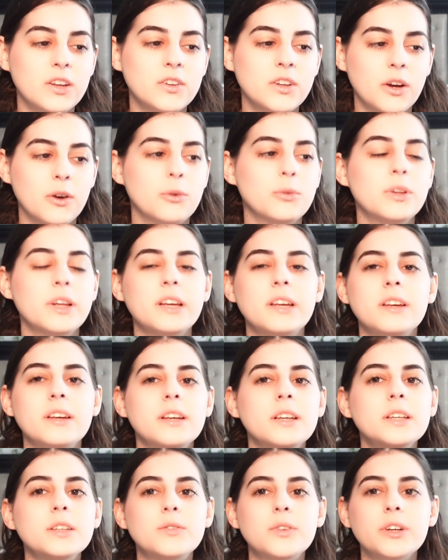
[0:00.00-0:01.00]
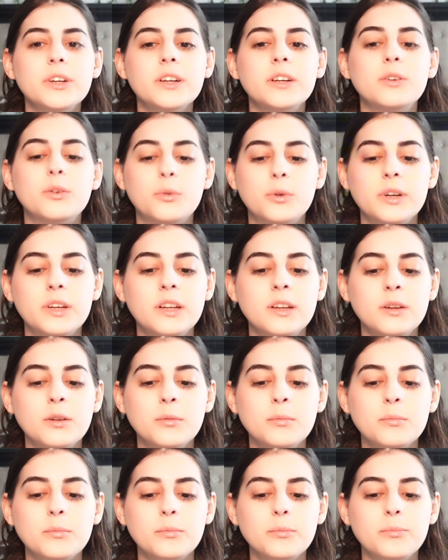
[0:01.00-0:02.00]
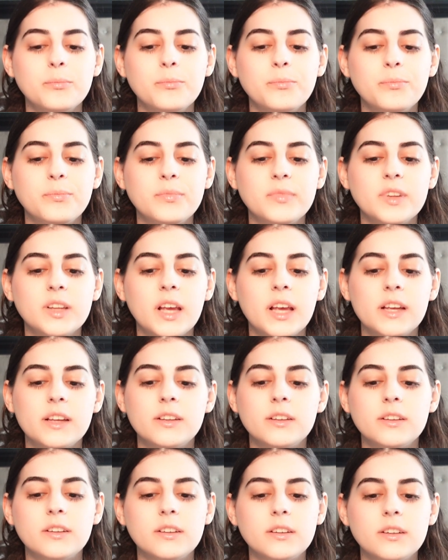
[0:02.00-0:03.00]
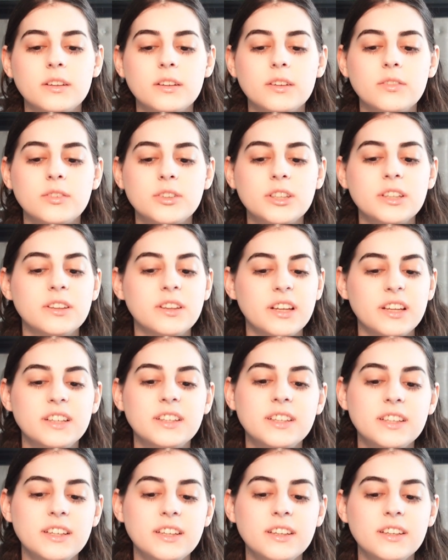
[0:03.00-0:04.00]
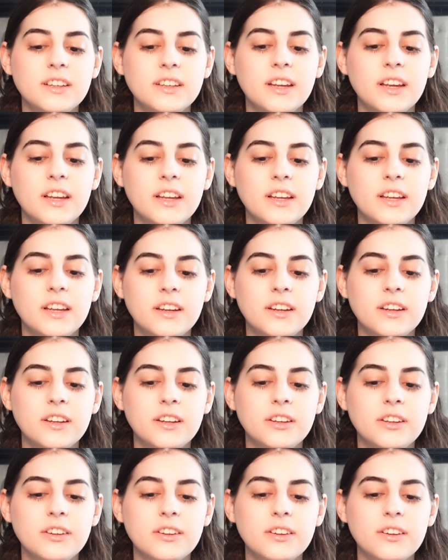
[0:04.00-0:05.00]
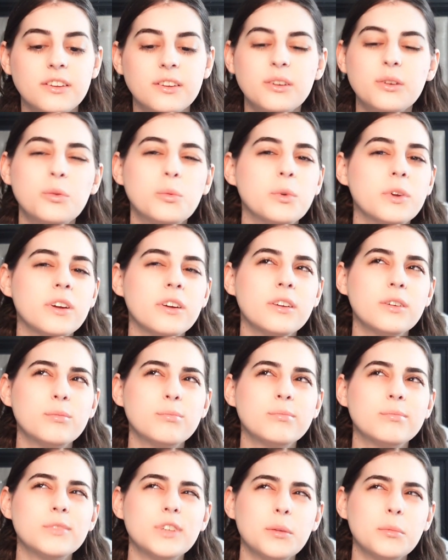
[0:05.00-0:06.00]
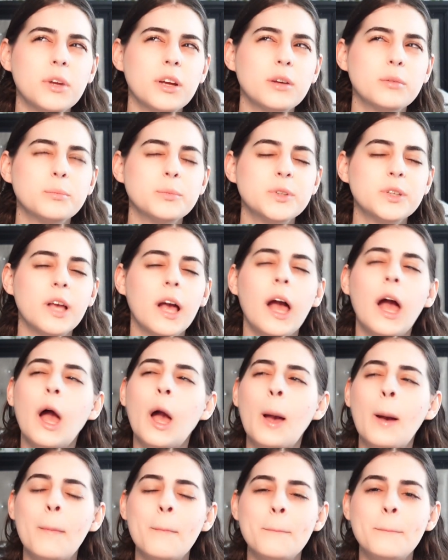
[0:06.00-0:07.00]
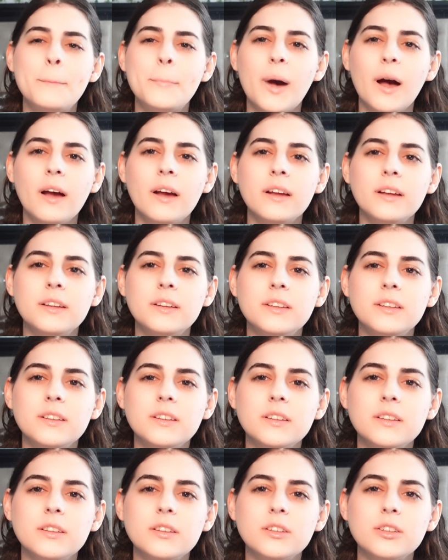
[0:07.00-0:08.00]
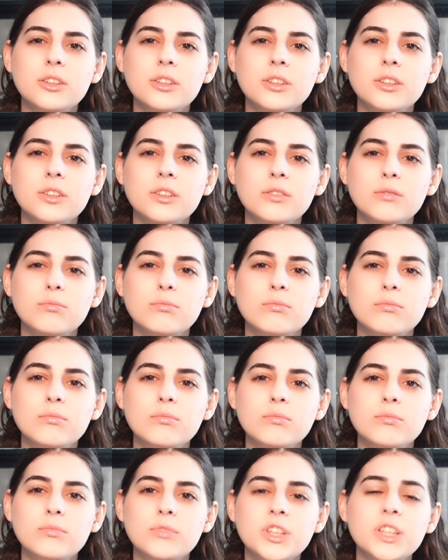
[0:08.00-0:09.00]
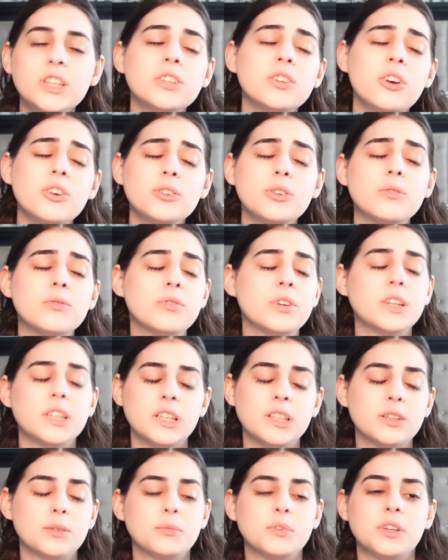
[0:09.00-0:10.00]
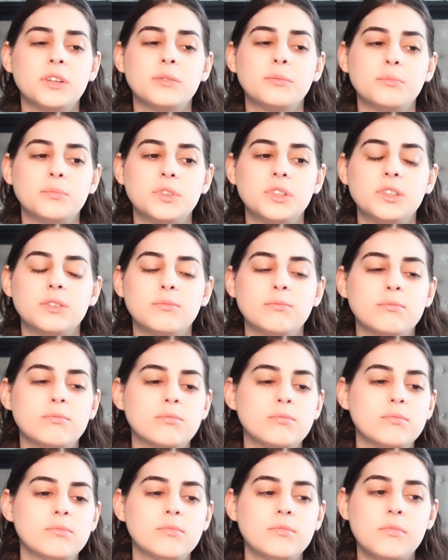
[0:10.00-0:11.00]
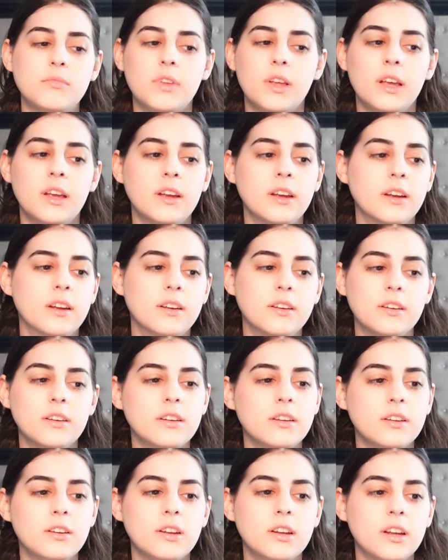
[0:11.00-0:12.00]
no, like he's very annoying and very lazy and a little weird sometimes, but he's also funny sometimes. And